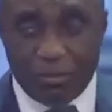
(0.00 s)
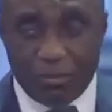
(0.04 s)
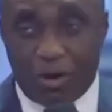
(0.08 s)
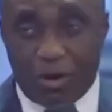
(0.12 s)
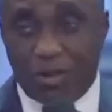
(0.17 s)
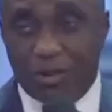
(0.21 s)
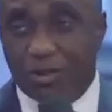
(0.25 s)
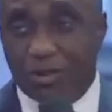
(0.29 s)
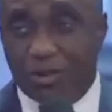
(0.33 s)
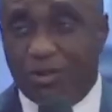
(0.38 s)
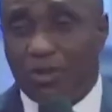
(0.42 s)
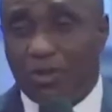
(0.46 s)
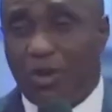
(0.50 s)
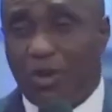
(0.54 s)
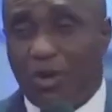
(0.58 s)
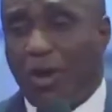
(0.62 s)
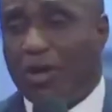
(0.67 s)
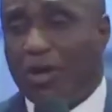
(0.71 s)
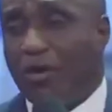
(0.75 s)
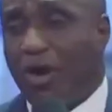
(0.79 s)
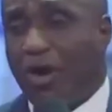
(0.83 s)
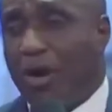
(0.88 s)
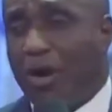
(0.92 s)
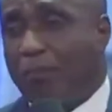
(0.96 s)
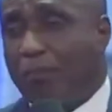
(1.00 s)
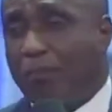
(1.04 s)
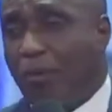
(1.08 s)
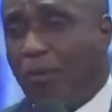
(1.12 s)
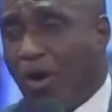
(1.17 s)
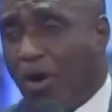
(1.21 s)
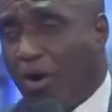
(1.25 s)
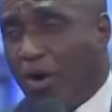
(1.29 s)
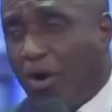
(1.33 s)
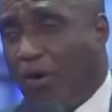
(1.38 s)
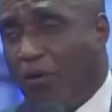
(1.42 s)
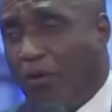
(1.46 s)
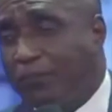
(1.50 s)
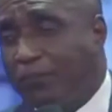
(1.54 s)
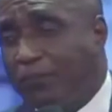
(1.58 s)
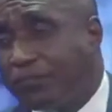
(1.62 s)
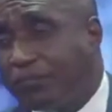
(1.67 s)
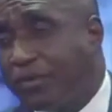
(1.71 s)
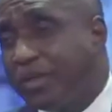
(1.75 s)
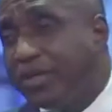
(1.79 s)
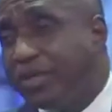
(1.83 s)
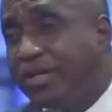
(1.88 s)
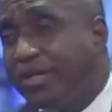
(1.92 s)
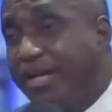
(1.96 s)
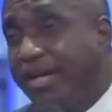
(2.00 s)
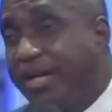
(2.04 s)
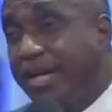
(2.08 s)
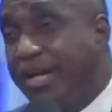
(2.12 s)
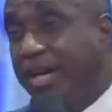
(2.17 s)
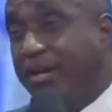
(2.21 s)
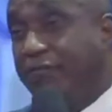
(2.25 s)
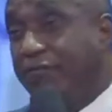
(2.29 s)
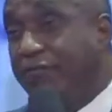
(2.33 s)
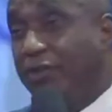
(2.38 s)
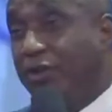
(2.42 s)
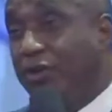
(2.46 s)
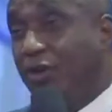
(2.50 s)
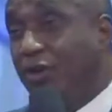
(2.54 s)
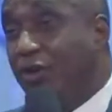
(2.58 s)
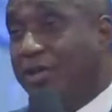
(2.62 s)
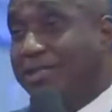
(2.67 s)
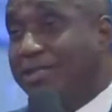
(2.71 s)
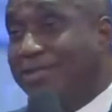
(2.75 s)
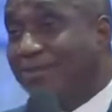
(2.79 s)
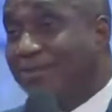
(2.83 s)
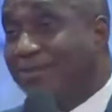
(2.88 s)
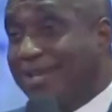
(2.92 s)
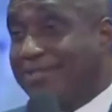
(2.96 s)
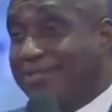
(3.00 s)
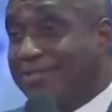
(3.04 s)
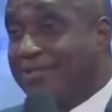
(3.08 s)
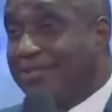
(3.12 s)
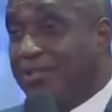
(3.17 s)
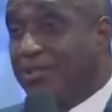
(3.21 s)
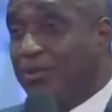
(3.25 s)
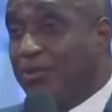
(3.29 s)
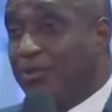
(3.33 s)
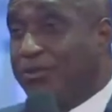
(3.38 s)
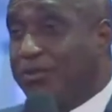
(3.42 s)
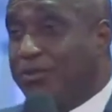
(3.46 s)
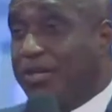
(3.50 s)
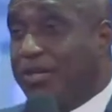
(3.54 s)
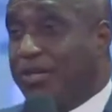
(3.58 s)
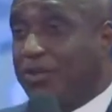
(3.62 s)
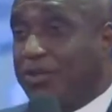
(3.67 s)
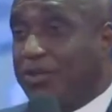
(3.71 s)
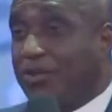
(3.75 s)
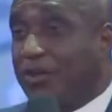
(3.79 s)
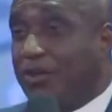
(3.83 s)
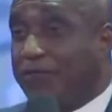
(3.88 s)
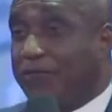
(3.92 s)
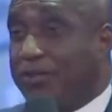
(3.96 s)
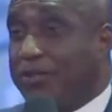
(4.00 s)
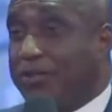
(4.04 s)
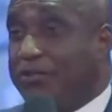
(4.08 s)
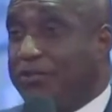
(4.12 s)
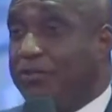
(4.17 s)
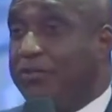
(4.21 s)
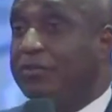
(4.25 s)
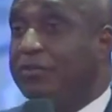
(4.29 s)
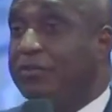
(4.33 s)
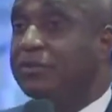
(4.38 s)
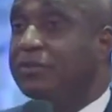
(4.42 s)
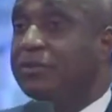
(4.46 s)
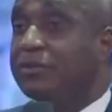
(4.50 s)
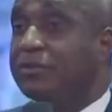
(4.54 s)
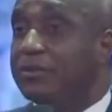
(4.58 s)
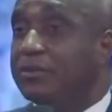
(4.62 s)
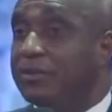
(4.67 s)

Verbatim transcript: Because do you know when you are poor, even your dressing you think does not fit you.